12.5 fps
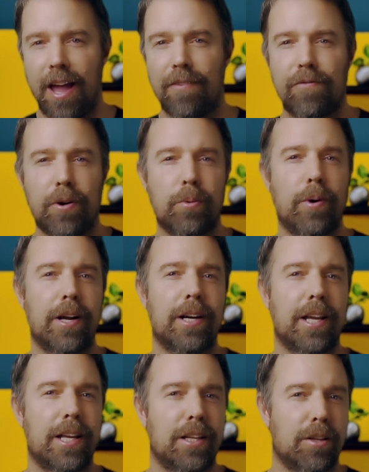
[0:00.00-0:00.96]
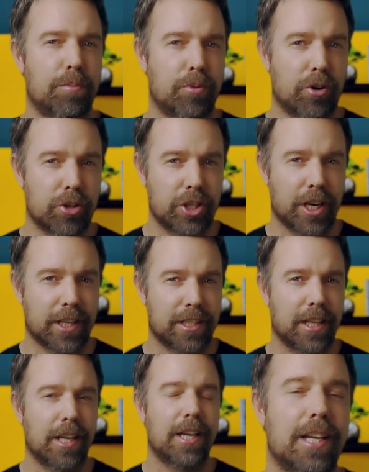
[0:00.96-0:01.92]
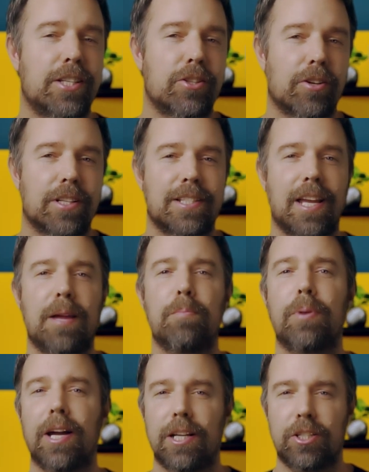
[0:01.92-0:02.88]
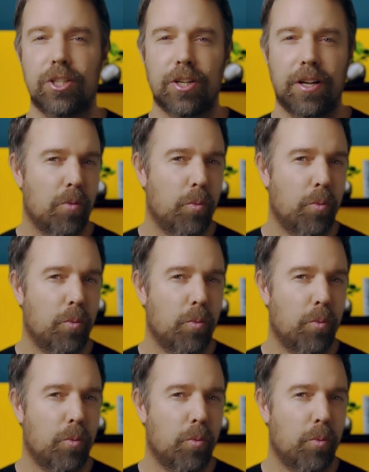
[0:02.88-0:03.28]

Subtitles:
everyone in the project is on the same page.